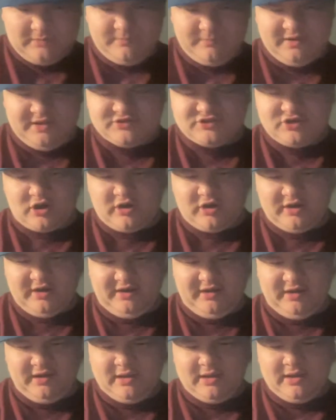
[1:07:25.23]
being
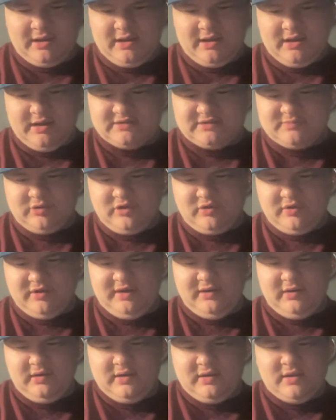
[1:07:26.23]
targeting,
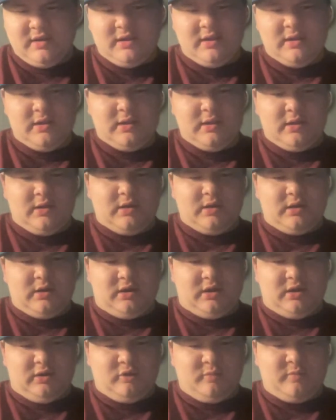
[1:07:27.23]
exploding.
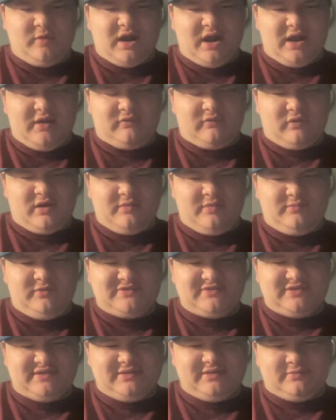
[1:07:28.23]
Illuminati run
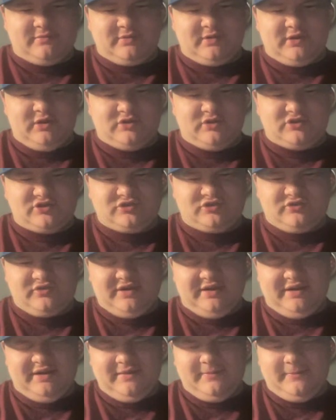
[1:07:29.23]
music
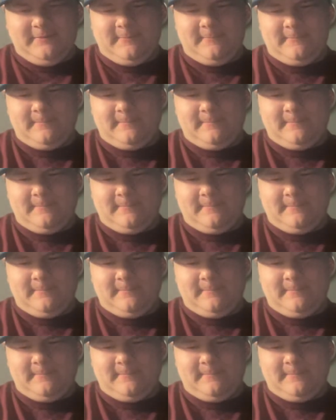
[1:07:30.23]
industry.